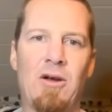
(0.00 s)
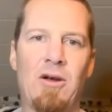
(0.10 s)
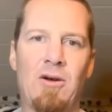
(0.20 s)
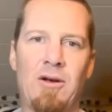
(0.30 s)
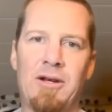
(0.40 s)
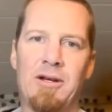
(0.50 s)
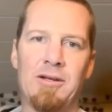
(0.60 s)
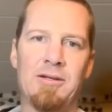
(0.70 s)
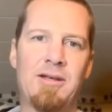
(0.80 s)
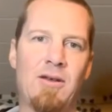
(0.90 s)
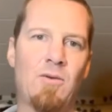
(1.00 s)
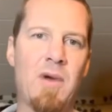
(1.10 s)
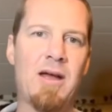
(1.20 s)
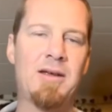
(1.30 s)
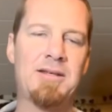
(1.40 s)
I'm going to tell
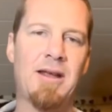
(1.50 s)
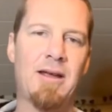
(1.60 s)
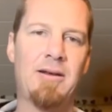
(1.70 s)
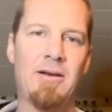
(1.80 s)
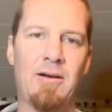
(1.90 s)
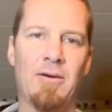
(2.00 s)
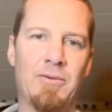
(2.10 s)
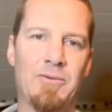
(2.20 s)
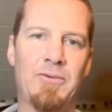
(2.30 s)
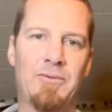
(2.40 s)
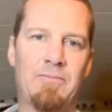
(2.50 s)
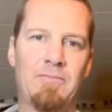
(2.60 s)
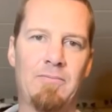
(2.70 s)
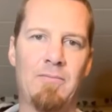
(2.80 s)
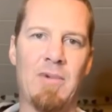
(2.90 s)
my side of
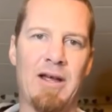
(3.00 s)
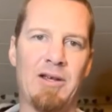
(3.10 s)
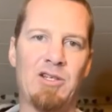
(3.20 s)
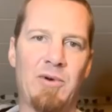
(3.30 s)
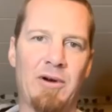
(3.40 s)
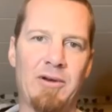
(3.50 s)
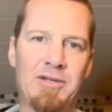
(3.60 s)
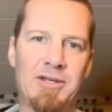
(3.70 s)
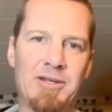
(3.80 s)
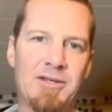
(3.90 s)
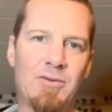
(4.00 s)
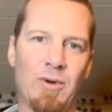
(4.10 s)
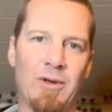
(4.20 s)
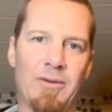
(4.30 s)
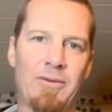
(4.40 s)
my experiences
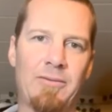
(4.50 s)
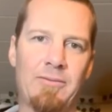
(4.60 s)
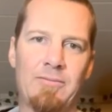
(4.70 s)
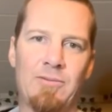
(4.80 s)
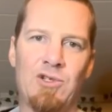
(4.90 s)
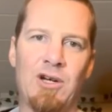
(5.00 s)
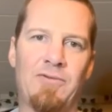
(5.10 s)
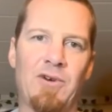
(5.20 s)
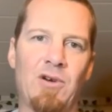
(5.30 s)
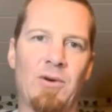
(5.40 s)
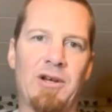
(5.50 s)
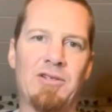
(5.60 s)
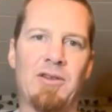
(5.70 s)
with Jennifer going into the